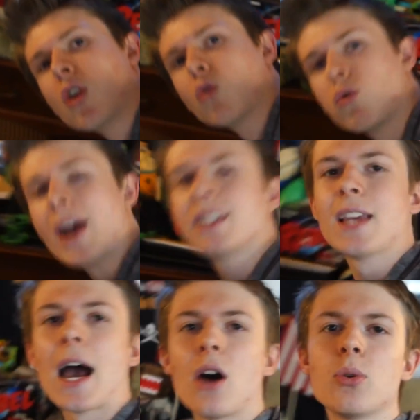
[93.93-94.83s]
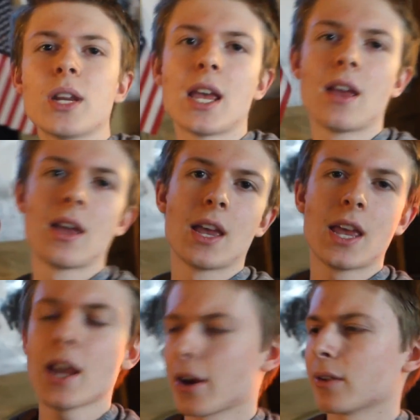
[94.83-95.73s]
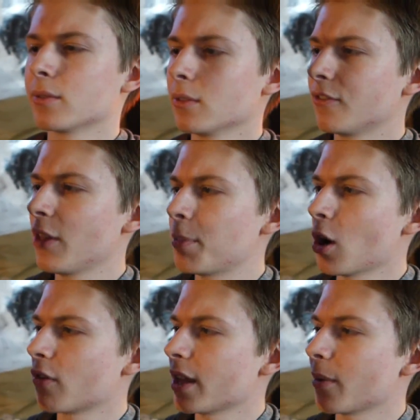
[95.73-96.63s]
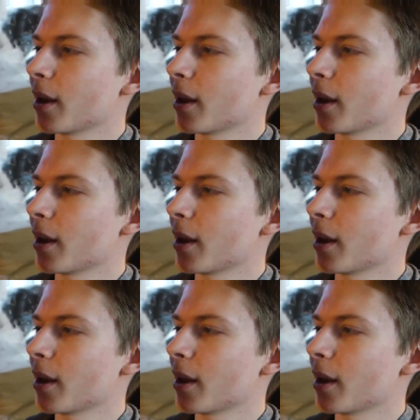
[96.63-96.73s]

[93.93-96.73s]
right down here. Flip it over. There we